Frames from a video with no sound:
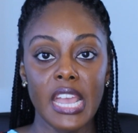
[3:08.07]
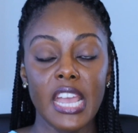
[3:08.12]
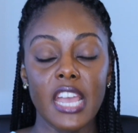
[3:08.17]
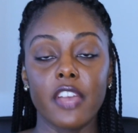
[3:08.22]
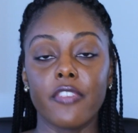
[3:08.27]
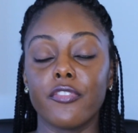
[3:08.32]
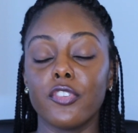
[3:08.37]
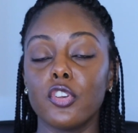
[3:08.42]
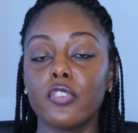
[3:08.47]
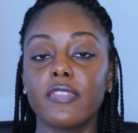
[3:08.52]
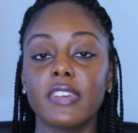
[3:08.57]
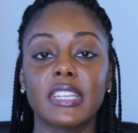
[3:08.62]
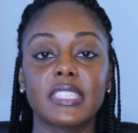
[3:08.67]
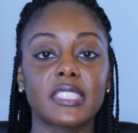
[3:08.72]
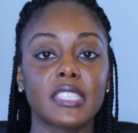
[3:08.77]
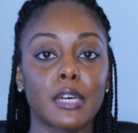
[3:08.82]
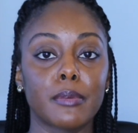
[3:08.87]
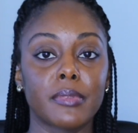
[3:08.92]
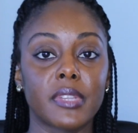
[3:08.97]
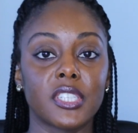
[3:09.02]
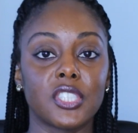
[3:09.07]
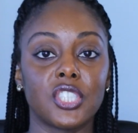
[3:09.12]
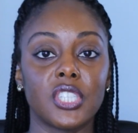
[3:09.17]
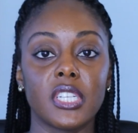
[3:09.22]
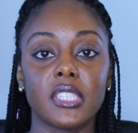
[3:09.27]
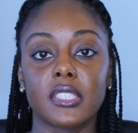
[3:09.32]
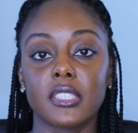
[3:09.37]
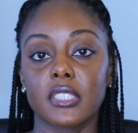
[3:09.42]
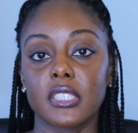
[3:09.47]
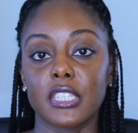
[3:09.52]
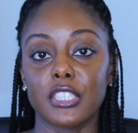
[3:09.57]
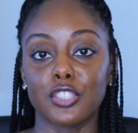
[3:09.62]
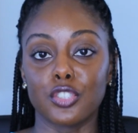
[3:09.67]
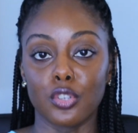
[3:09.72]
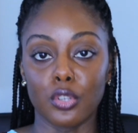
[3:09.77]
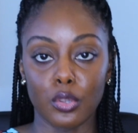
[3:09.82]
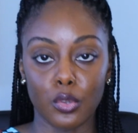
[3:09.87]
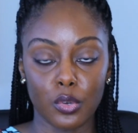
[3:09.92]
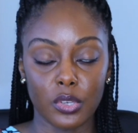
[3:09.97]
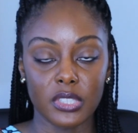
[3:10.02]
If you've accepted Jesus as
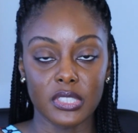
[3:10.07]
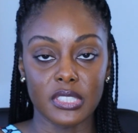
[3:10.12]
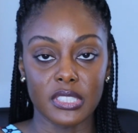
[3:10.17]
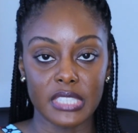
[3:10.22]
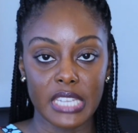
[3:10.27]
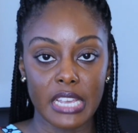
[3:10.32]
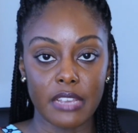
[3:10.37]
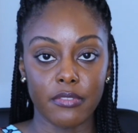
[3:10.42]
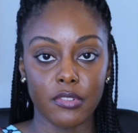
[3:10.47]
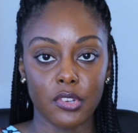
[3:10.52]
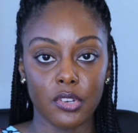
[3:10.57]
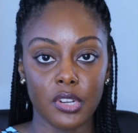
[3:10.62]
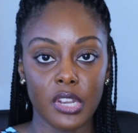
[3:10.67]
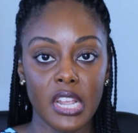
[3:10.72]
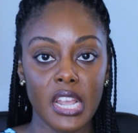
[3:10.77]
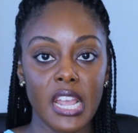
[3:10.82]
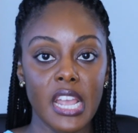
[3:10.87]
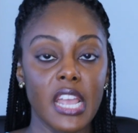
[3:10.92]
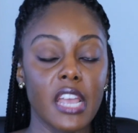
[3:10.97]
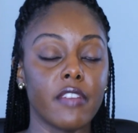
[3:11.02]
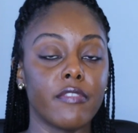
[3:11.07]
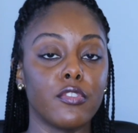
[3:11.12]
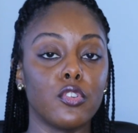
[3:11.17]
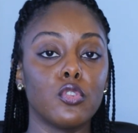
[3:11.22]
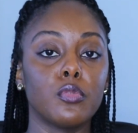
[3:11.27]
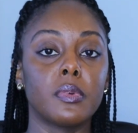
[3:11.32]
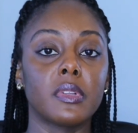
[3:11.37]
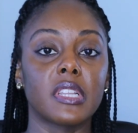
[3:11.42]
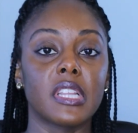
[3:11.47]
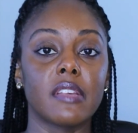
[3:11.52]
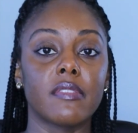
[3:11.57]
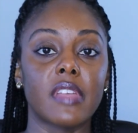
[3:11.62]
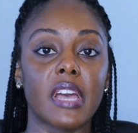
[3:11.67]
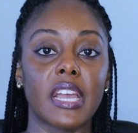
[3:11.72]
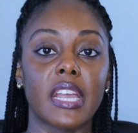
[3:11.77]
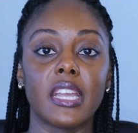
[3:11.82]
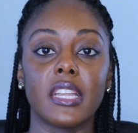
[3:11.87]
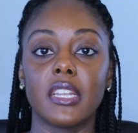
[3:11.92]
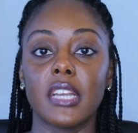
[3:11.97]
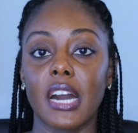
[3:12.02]
your Lord and Savior, if you believe that
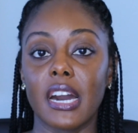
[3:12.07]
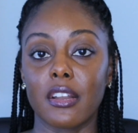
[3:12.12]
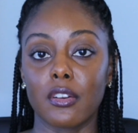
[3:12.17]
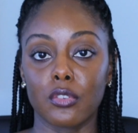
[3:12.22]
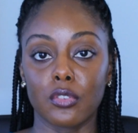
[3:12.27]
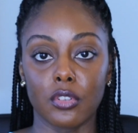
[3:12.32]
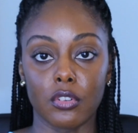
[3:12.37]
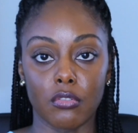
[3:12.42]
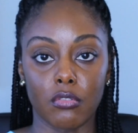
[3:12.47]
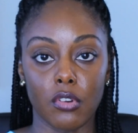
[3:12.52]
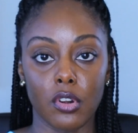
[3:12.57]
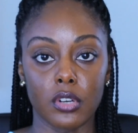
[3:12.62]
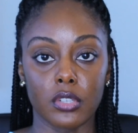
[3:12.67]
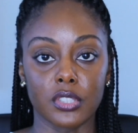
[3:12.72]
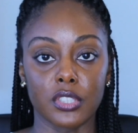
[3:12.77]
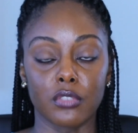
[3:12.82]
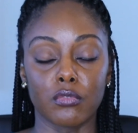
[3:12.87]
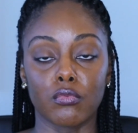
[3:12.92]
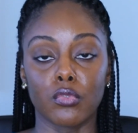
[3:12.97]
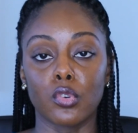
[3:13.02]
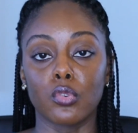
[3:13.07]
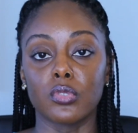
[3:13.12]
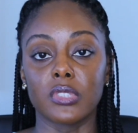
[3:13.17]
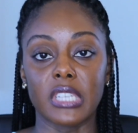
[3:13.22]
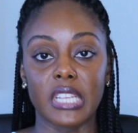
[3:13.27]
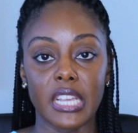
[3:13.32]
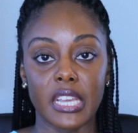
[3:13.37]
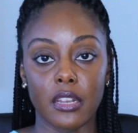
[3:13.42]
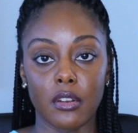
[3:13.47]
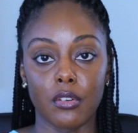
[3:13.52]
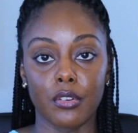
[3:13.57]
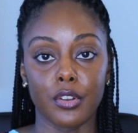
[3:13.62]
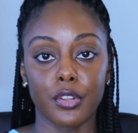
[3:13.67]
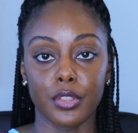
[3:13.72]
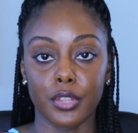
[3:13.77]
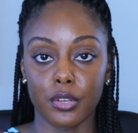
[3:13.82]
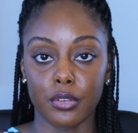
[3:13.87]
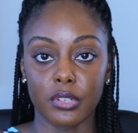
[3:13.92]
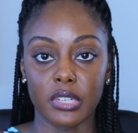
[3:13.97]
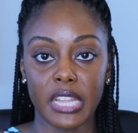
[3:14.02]
he died on the cross and rose again on the
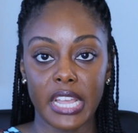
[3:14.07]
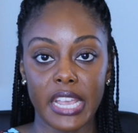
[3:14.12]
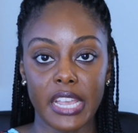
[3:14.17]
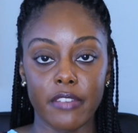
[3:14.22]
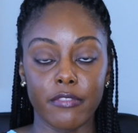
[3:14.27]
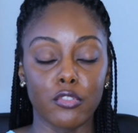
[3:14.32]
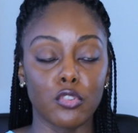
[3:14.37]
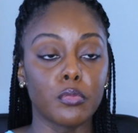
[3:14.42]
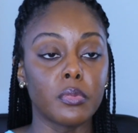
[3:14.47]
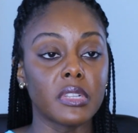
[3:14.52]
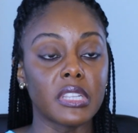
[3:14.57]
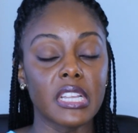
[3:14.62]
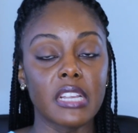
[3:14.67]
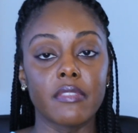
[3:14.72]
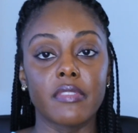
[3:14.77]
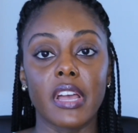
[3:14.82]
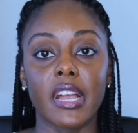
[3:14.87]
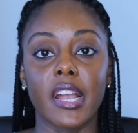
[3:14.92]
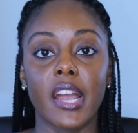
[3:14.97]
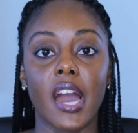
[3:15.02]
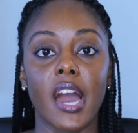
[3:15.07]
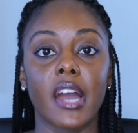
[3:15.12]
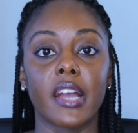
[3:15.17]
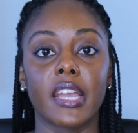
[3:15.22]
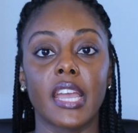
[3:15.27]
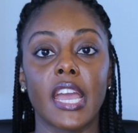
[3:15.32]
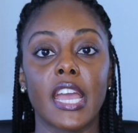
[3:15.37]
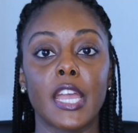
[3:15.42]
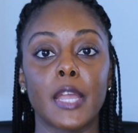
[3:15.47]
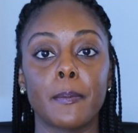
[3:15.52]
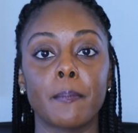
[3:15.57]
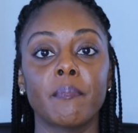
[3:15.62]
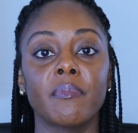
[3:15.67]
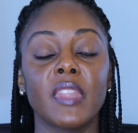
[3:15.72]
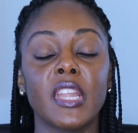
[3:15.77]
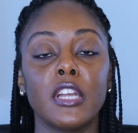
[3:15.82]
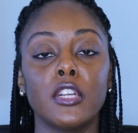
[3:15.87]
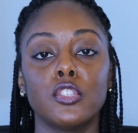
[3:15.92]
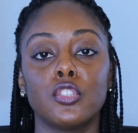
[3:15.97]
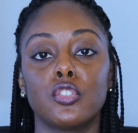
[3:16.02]
third day, if you believe that God came
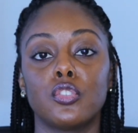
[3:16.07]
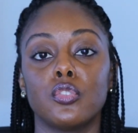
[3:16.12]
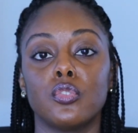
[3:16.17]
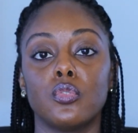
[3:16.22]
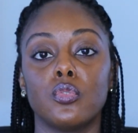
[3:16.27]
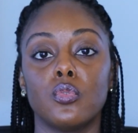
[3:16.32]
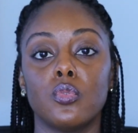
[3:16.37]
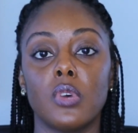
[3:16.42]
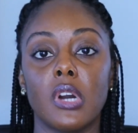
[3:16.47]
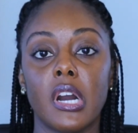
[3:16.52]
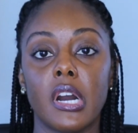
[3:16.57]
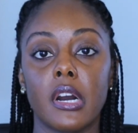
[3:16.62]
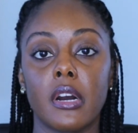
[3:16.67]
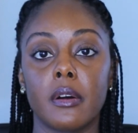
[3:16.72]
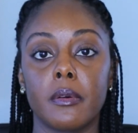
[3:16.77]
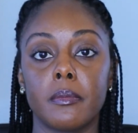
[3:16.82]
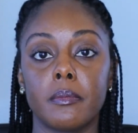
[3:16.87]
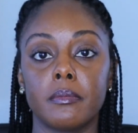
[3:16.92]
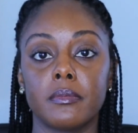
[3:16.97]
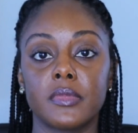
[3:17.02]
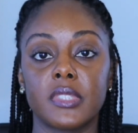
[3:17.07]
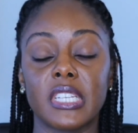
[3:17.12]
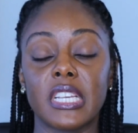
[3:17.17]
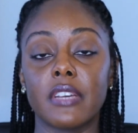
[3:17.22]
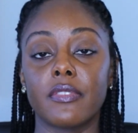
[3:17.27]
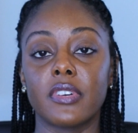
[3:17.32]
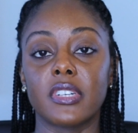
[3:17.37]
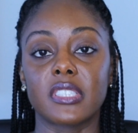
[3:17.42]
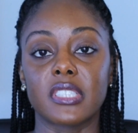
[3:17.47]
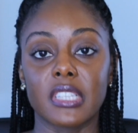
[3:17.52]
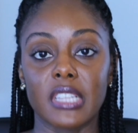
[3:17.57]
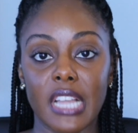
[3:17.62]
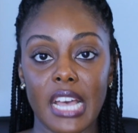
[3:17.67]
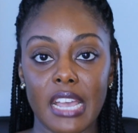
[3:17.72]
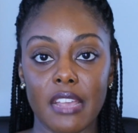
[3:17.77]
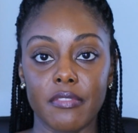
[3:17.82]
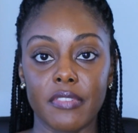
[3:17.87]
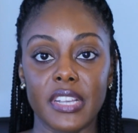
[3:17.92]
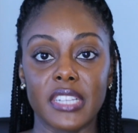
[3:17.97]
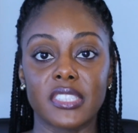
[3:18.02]
to um, to give us
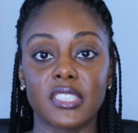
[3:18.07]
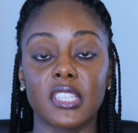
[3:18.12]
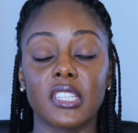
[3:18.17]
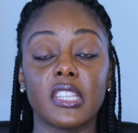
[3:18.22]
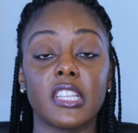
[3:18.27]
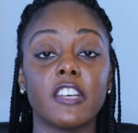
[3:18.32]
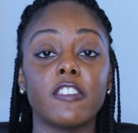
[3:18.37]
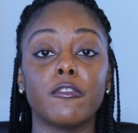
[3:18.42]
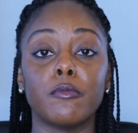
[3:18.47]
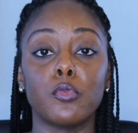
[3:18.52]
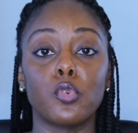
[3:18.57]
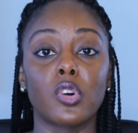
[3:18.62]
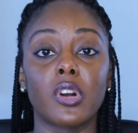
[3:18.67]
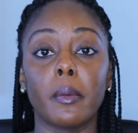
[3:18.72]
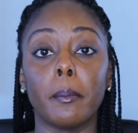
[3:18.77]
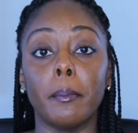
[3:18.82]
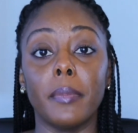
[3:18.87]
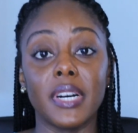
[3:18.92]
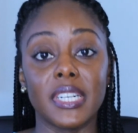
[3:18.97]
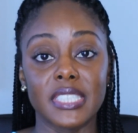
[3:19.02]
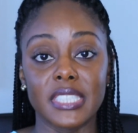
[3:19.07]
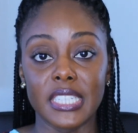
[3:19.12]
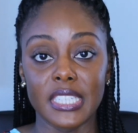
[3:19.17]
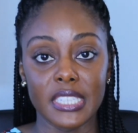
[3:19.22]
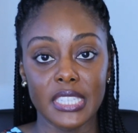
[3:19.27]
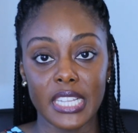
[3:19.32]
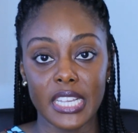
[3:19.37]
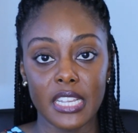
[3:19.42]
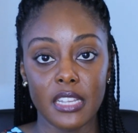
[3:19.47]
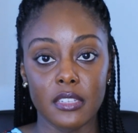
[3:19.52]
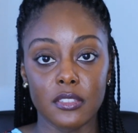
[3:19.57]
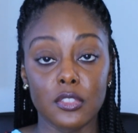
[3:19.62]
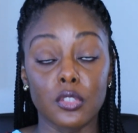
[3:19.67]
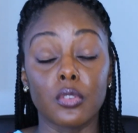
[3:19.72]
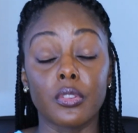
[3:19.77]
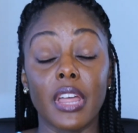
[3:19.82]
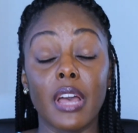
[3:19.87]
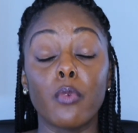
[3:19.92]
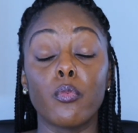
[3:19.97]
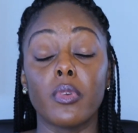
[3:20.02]
life and to live more abundantly,
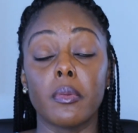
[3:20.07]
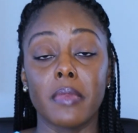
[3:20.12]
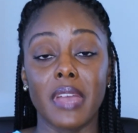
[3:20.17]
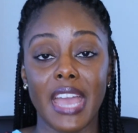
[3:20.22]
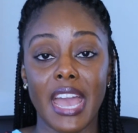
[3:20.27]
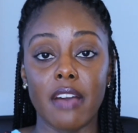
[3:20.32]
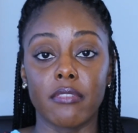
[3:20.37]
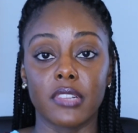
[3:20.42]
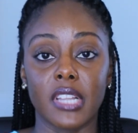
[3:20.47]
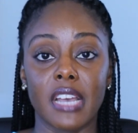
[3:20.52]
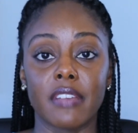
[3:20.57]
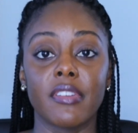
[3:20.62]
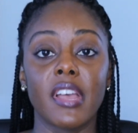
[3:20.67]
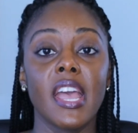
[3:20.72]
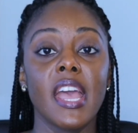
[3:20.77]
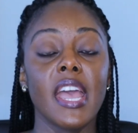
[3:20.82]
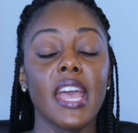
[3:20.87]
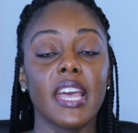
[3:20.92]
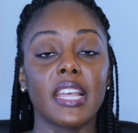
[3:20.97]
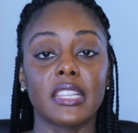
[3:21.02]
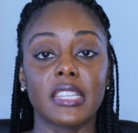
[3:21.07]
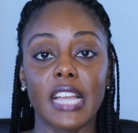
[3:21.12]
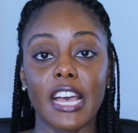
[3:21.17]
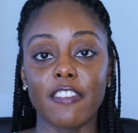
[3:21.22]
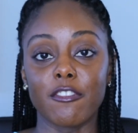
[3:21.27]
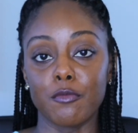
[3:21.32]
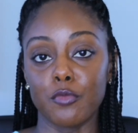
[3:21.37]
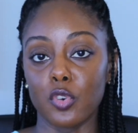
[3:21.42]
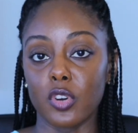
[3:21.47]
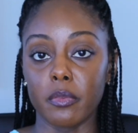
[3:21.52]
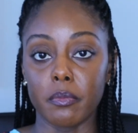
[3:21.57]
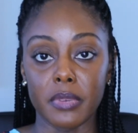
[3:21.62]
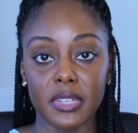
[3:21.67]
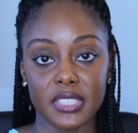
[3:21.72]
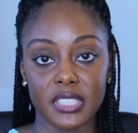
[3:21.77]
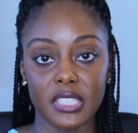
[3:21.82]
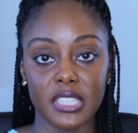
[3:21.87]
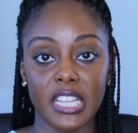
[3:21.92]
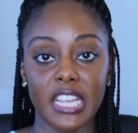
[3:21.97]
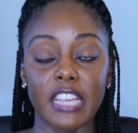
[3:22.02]
so that we may have life and life more
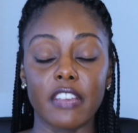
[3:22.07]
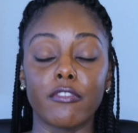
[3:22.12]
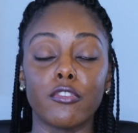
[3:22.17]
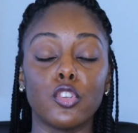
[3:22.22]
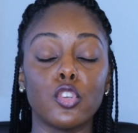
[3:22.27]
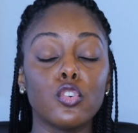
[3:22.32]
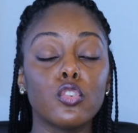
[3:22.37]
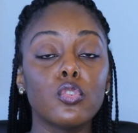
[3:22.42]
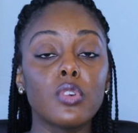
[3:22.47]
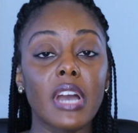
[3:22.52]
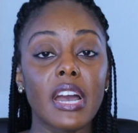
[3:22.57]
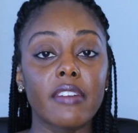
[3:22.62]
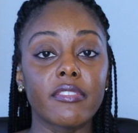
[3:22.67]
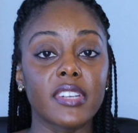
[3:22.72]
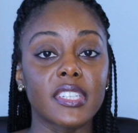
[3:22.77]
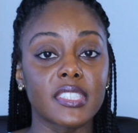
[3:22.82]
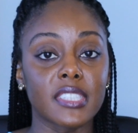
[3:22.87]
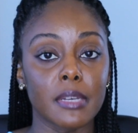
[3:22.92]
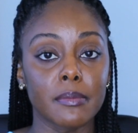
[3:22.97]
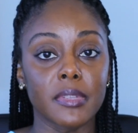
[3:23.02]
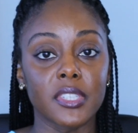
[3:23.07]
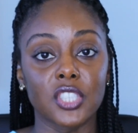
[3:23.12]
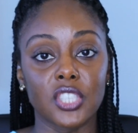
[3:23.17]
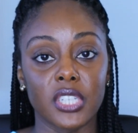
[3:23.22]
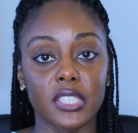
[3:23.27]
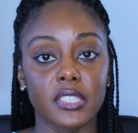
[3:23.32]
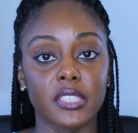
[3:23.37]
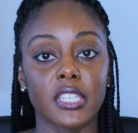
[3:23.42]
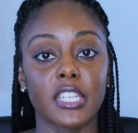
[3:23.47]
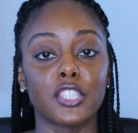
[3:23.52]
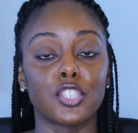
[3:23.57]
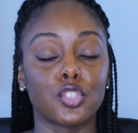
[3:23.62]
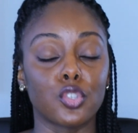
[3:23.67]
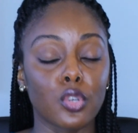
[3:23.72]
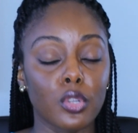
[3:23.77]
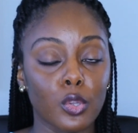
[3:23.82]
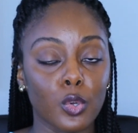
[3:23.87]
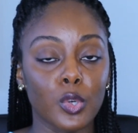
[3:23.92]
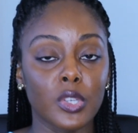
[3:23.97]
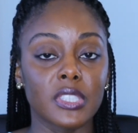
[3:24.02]
abundantly, if you have accepted Jesus as
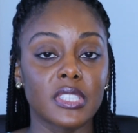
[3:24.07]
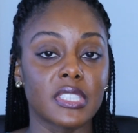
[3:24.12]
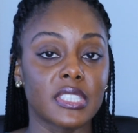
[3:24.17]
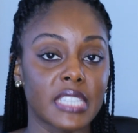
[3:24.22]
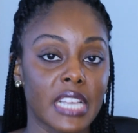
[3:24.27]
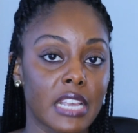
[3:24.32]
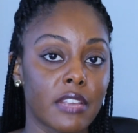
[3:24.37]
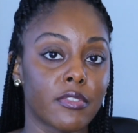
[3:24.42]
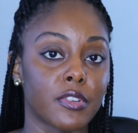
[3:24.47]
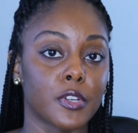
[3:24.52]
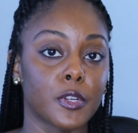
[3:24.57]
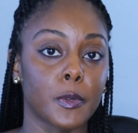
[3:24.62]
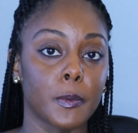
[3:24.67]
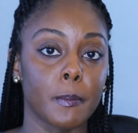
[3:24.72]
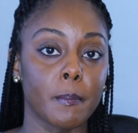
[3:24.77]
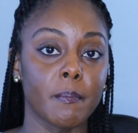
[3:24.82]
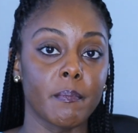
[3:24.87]
your Lord and Savior,